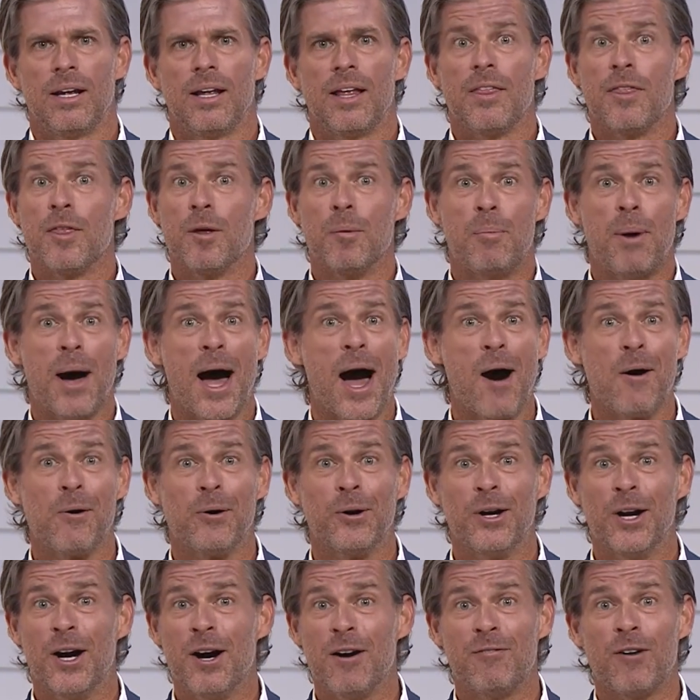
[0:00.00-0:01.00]
the
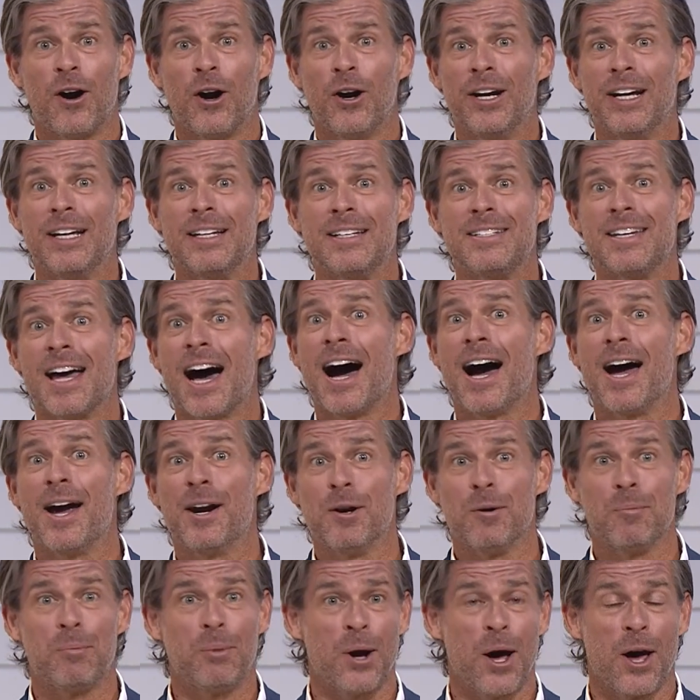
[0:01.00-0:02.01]
power of our
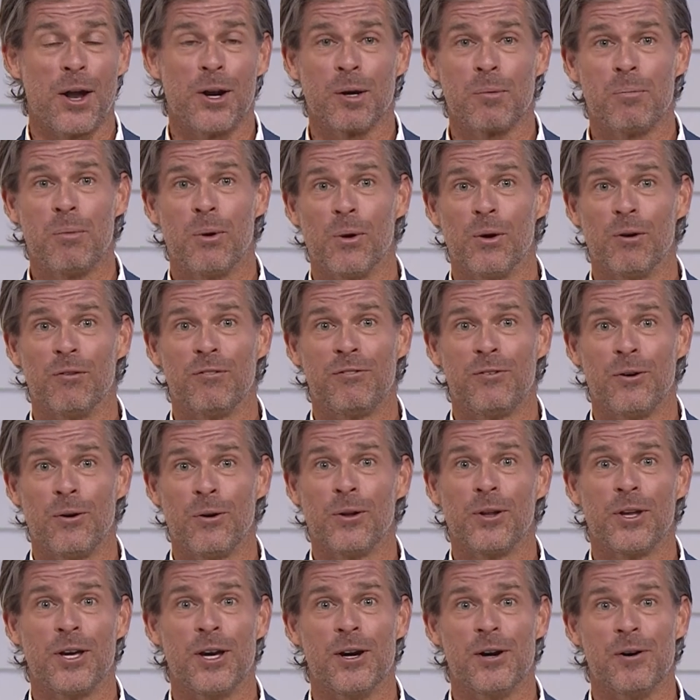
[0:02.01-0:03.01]
entire product
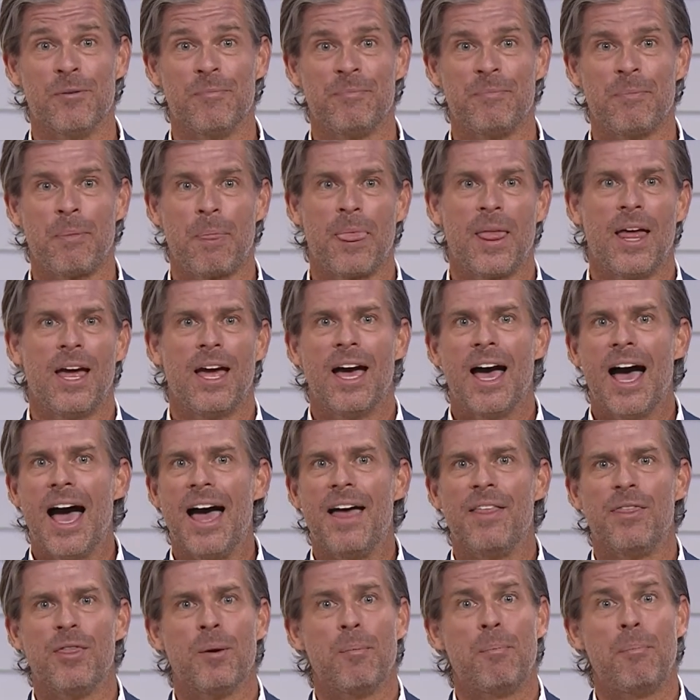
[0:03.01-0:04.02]
portfolio,
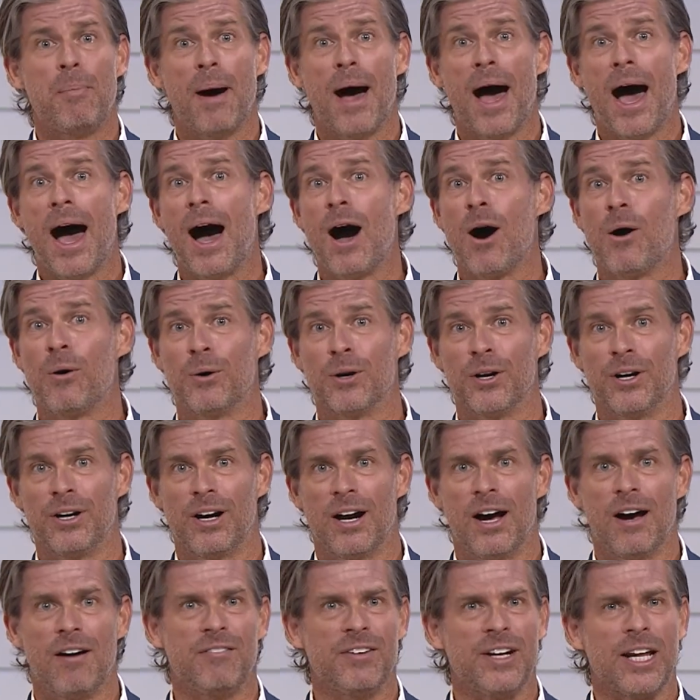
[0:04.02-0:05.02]
and the power
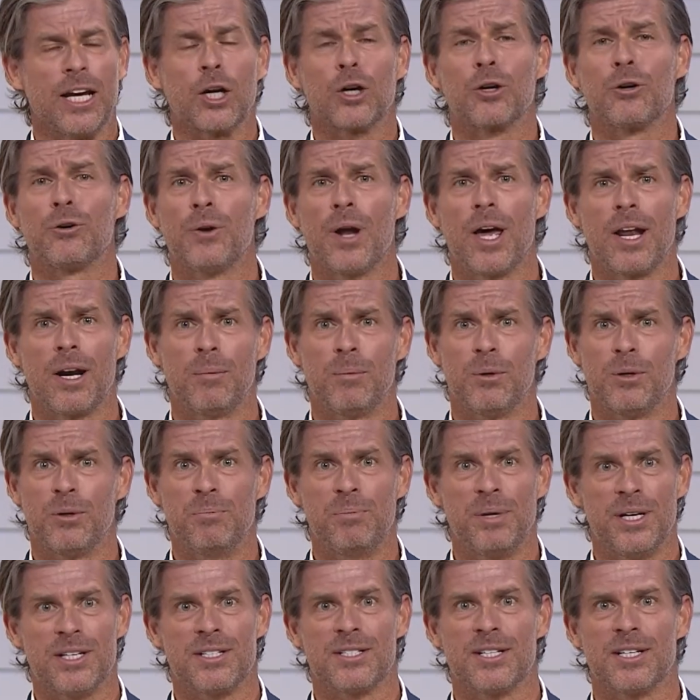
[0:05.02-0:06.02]
of an incredible
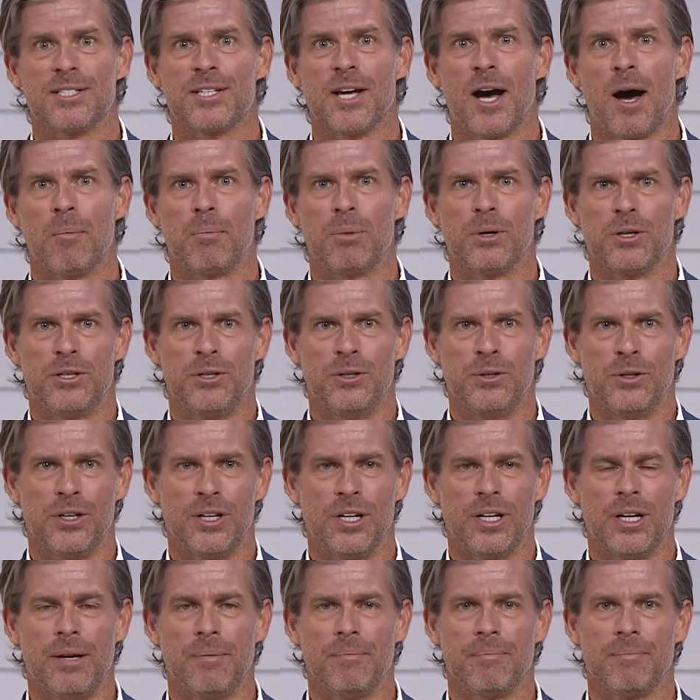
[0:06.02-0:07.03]
business
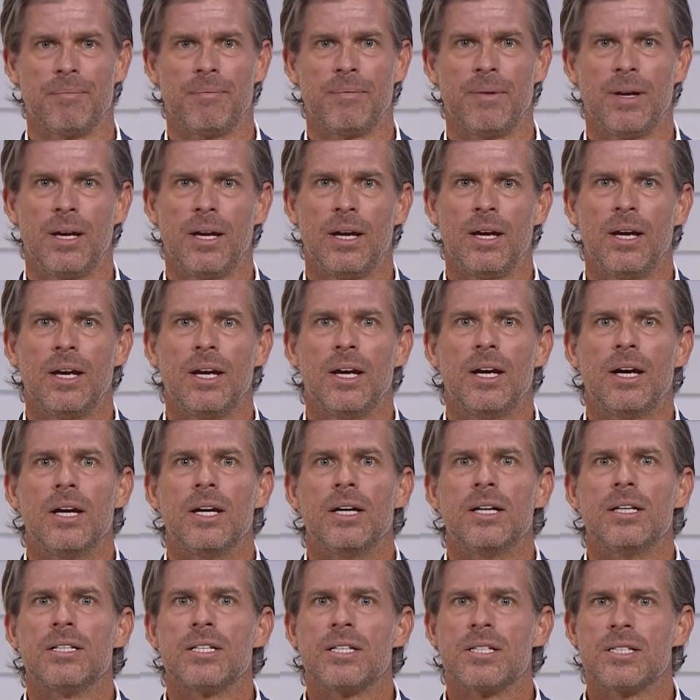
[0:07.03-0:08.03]
opportunity.
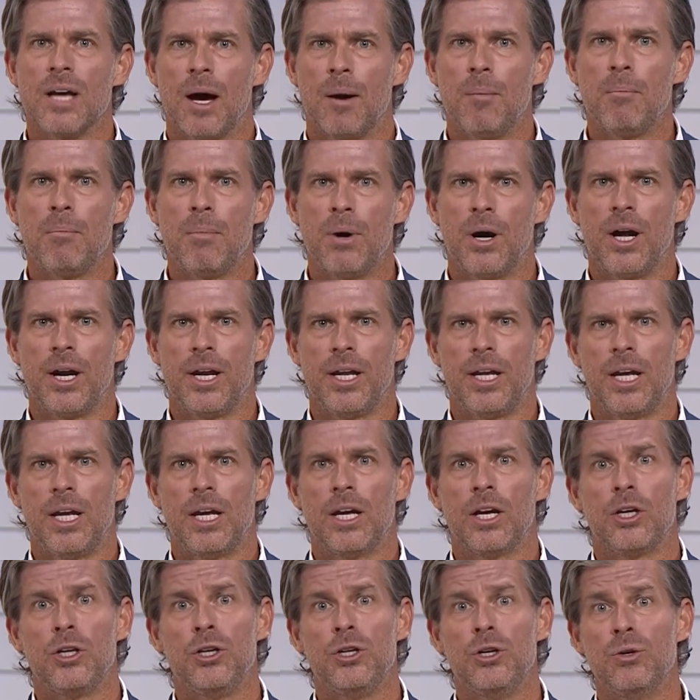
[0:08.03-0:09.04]
Somebody
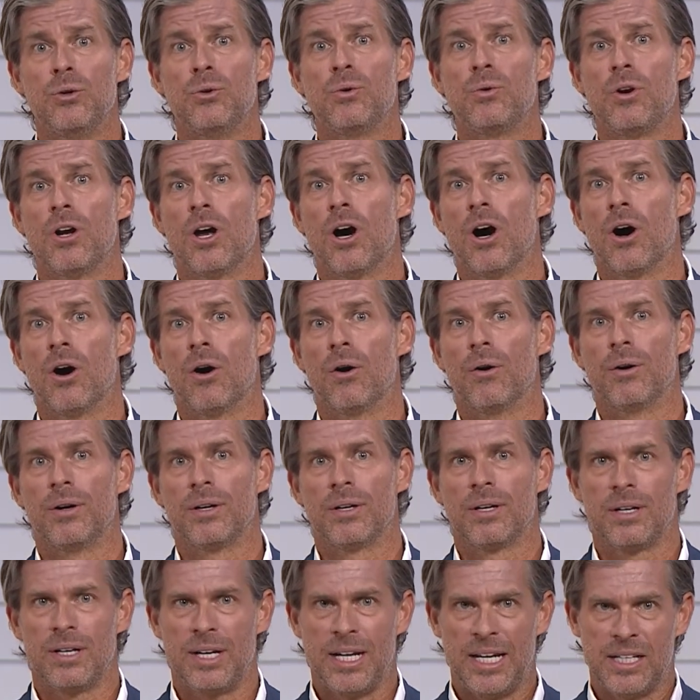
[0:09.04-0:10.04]
you know
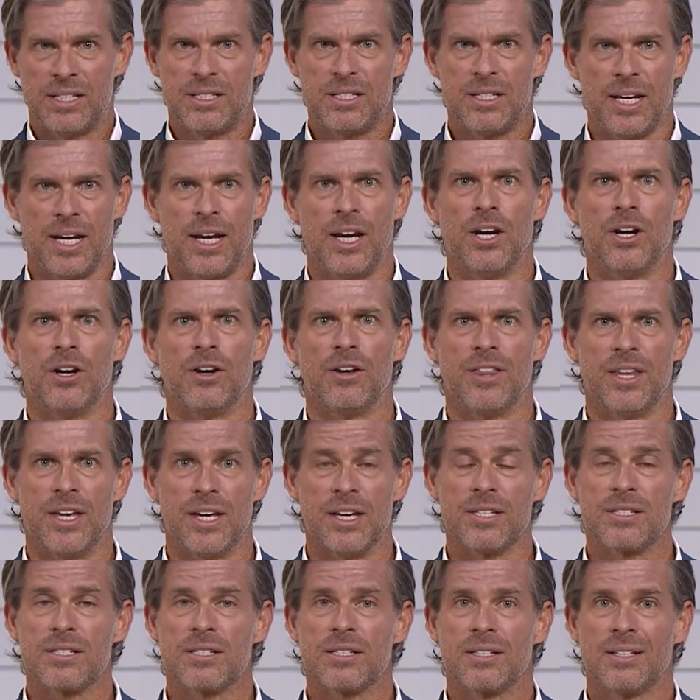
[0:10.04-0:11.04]
needs to hear
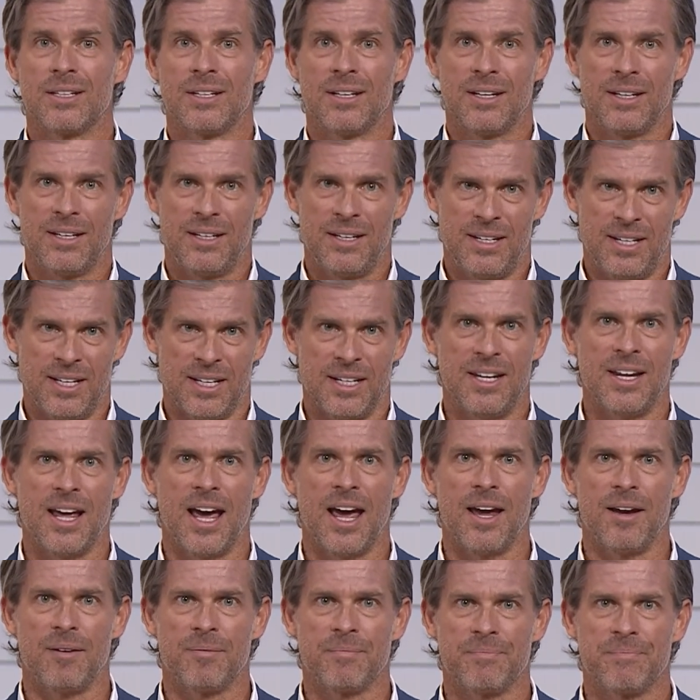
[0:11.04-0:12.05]
this today.
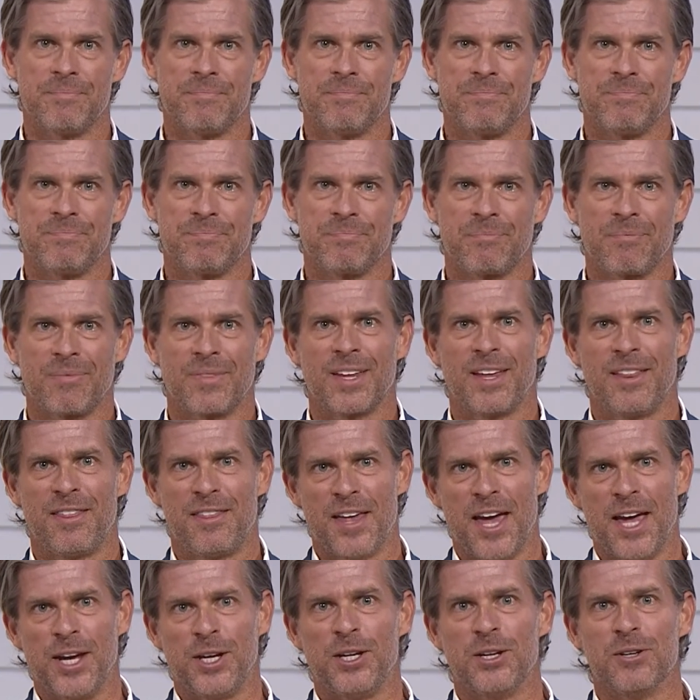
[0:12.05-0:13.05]

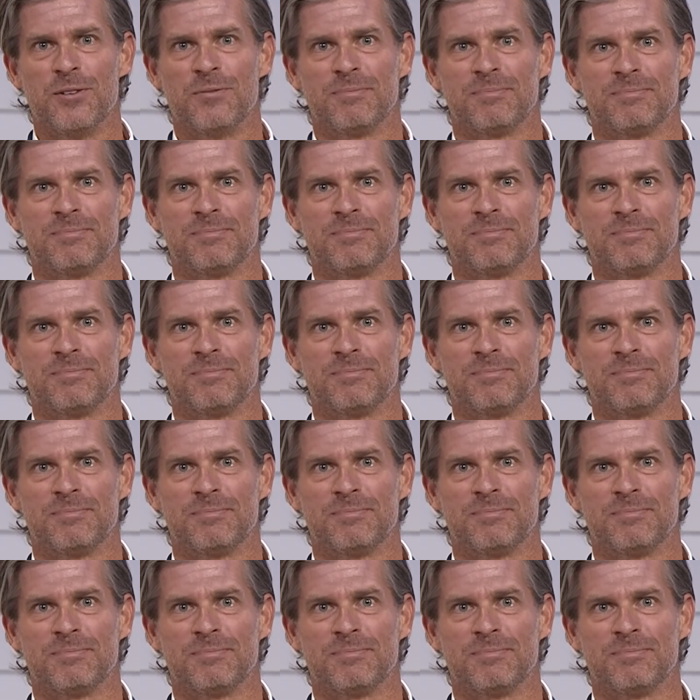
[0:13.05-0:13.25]
Thank you.